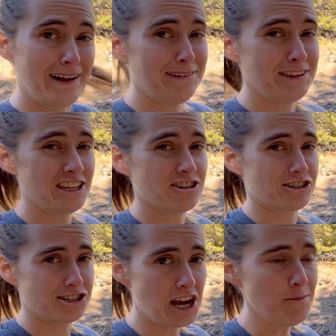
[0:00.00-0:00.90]
don't think they're
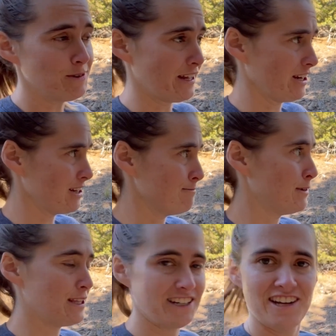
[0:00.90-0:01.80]
shaped like them,
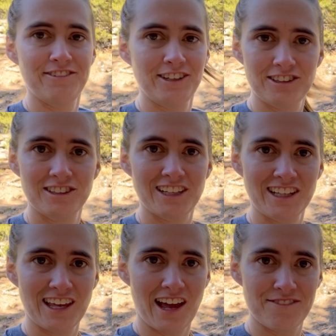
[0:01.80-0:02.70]
but they definitely look
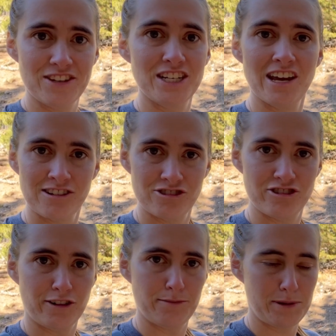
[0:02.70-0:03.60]
like they have the
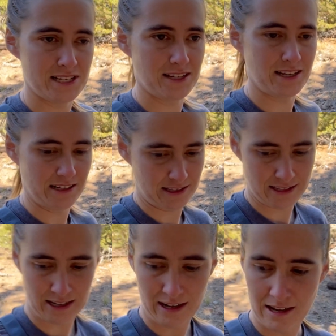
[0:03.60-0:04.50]
texture of
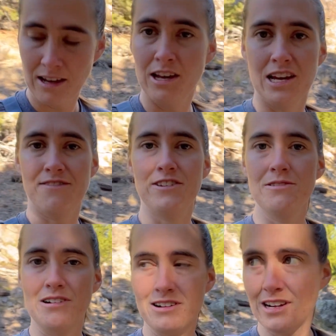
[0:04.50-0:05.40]
biscuits. If
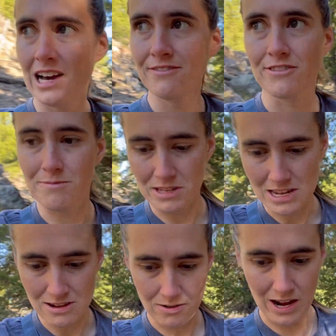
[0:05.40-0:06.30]
you are not from the
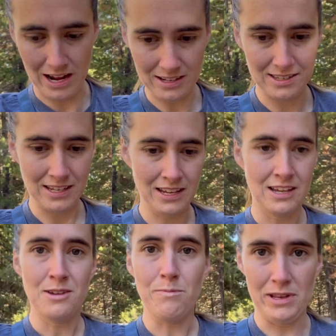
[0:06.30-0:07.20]
U.S.,
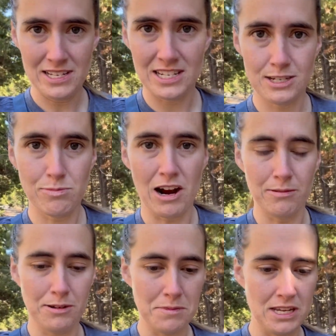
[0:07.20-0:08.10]
biscuits
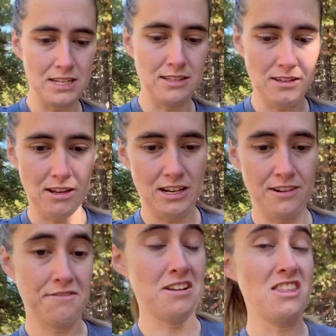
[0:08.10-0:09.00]
probably means a
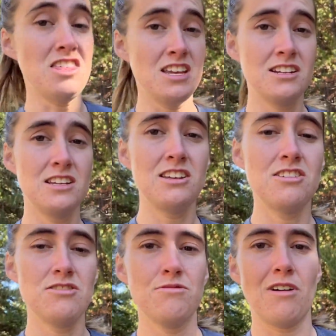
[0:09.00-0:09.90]
different thing to
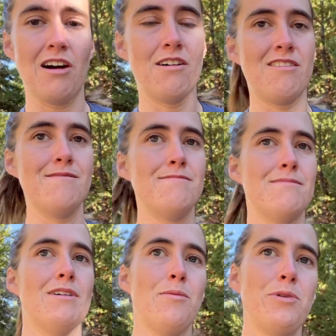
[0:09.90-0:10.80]
you.
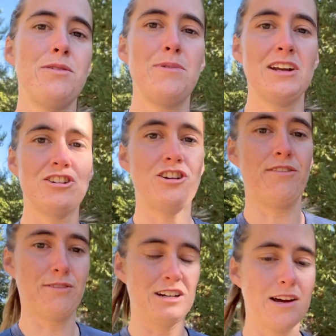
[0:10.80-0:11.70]
I'll put a picture
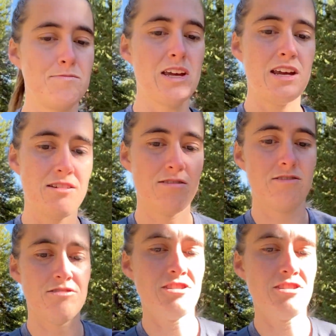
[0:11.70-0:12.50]
of what I mean on the